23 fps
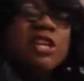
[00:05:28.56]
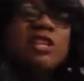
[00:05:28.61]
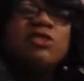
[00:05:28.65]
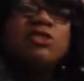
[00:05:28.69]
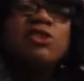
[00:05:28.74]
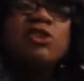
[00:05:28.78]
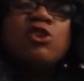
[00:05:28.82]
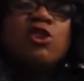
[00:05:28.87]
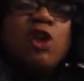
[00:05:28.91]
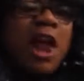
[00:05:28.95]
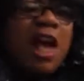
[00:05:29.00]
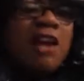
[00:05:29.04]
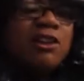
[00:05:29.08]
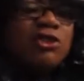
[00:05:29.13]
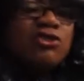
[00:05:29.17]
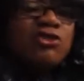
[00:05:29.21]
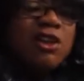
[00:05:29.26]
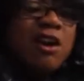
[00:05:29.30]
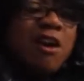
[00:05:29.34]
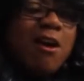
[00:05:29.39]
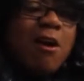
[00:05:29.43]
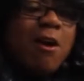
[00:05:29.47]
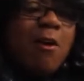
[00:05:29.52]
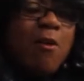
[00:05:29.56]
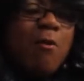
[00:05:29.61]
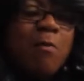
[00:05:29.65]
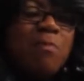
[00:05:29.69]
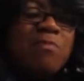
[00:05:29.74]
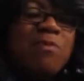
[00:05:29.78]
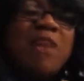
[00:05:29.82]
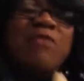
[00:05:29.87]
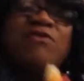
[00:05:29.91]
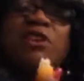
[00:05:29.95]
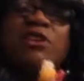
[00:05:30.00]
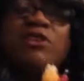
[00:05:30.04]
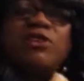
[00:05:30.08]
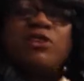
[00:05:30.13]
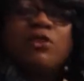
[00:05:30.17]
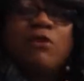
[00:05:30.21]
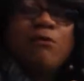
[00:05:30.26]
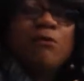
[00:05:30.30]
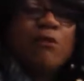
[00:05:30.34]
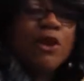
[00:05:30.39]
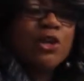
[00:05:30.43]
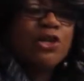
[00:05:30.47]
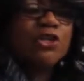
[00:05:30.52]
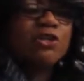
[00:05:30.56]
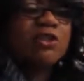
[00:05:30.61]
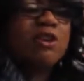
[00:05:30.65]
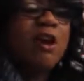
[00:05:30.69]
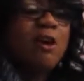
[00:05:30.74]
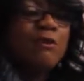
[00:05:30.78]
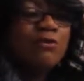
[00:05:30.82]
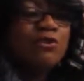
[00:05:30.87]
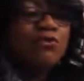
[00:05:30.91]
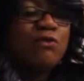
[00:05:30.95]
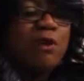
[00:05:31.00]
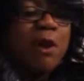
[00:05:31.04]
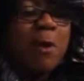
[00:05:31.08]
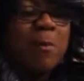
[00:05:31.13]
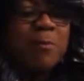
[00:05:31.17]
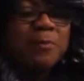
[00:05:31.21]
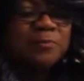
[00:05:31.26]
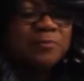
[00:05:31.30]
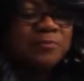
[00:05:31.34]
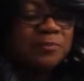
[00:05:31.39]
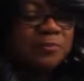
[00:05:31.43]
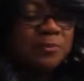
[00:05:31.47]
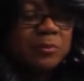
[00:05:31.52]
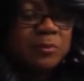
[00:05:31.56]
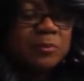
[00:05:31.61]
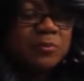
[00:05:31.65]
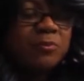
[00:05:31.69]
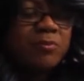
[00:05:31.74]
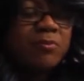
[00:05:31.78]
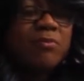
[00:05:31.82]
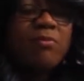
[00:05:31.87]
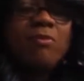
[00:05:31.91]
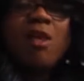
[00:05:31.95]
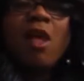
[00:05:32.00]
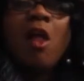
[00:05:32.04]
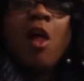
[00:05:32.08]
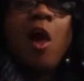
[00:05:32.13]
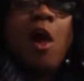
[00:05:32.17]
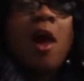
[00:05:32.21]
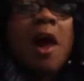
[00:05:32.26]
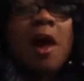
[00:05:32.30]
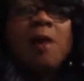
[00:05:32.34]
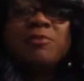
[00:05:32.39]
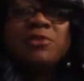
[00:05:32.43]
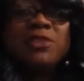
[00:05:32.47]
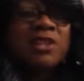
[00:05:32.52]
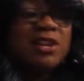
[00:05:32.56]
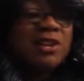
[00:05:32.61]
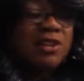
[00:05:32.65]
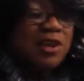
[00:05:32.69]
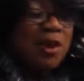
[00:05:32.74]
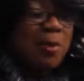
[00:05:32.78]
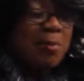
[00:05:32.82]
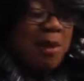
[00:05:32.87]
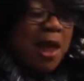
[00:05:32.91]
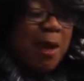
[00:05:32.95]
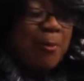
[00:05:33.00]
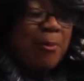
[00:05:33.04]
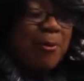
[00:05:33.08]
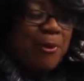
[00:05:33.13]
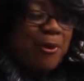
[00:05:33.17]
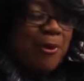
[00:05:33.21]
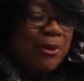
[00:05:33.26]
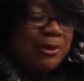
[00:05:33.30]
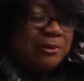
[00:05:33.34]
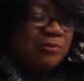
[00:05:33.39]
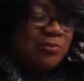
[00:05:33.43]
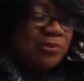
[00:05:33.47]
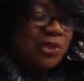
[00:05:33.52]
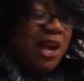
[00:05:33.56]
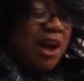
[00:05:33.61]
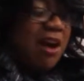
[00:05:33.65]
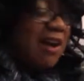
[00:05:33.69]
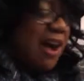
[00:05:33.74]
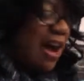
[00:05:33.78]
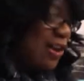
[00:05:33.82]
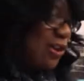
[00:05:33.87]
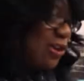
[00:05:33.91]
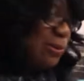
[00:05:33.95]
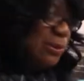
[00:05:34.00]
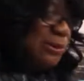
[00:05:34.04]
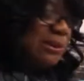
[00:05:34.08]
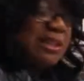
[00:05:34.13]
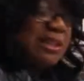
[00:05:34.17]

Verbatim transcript: seasoned and I can tell that this is a fresh Gulf shrimp. I'm telling you, Black Pearl, y'all got it